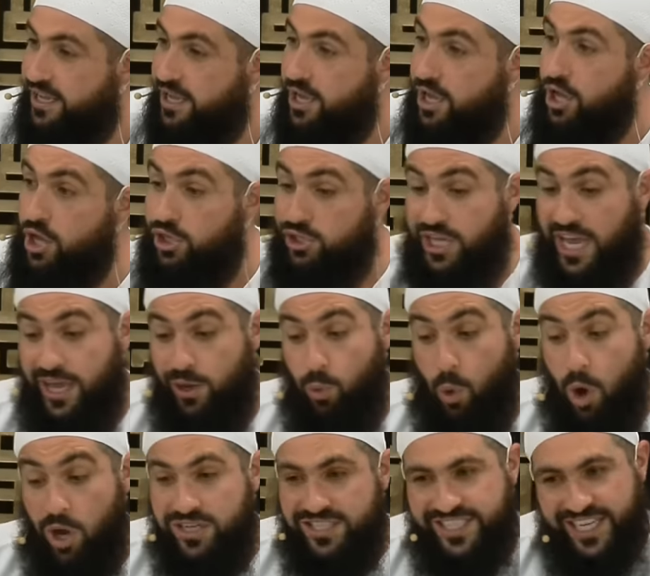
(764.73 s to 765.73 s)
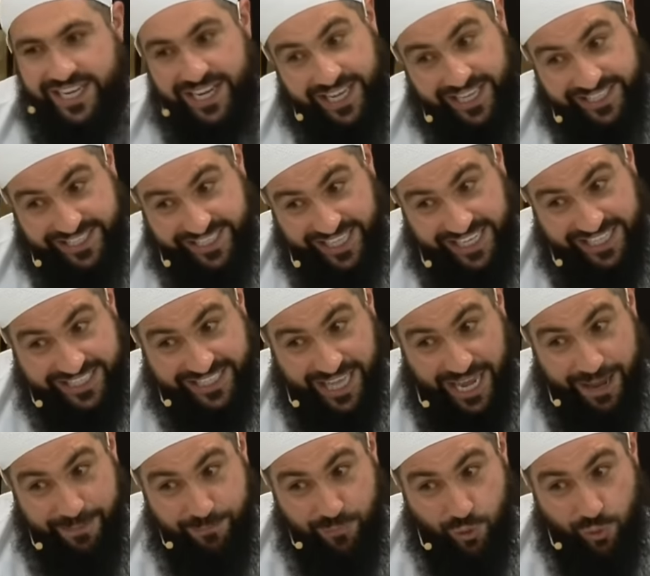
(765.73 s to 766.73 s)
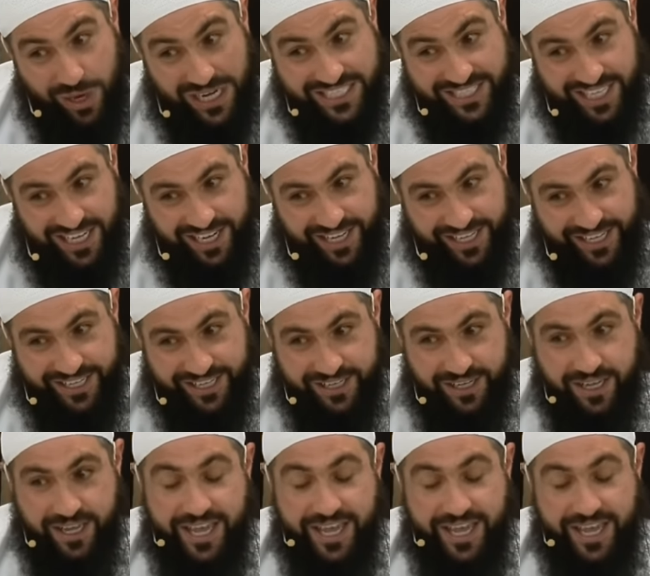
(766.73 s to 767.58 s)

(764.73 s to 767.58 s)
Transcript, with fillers: So he walks in, he sees them wrestling.